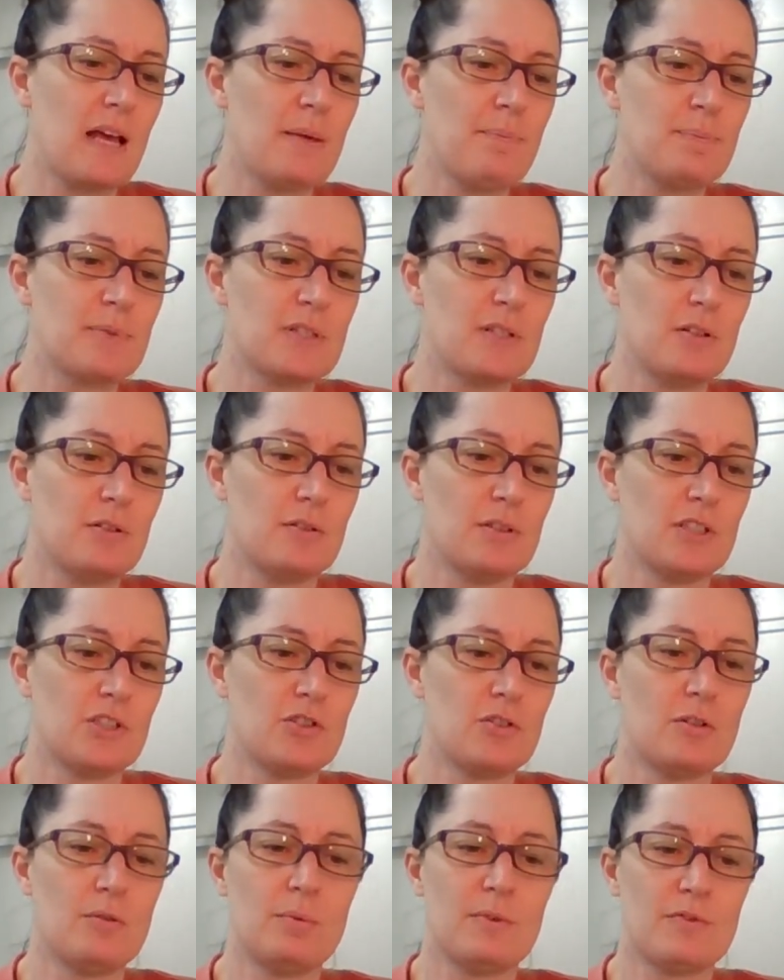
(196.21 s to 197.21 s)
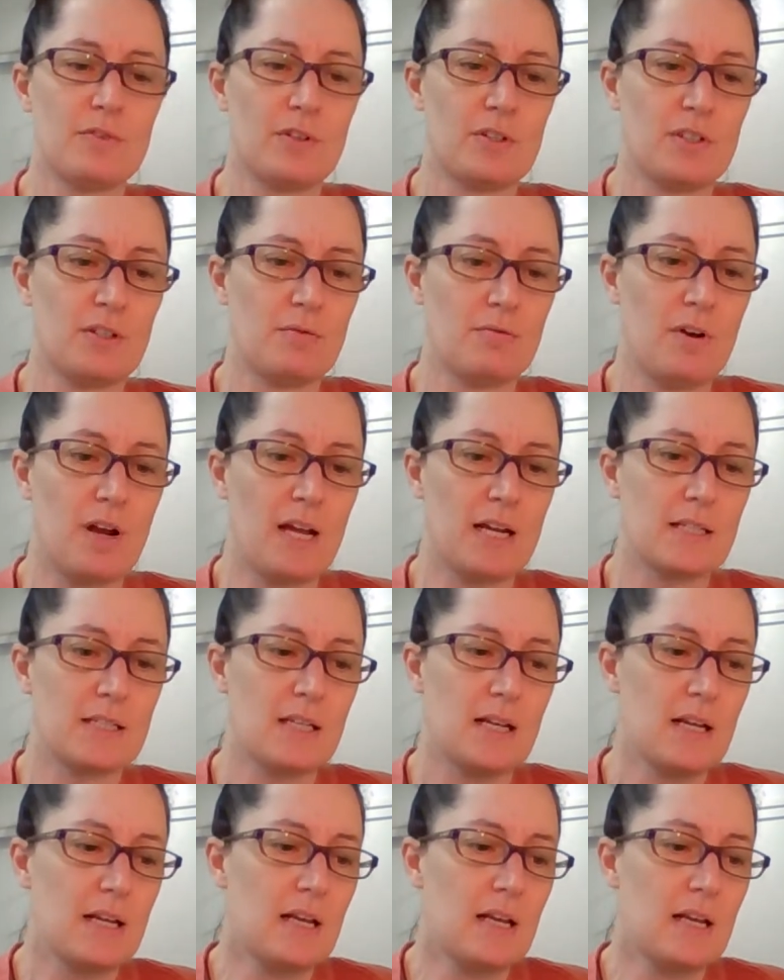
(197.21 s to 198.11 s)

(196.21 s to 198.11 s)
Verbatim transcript: absolutely sure we've got it right.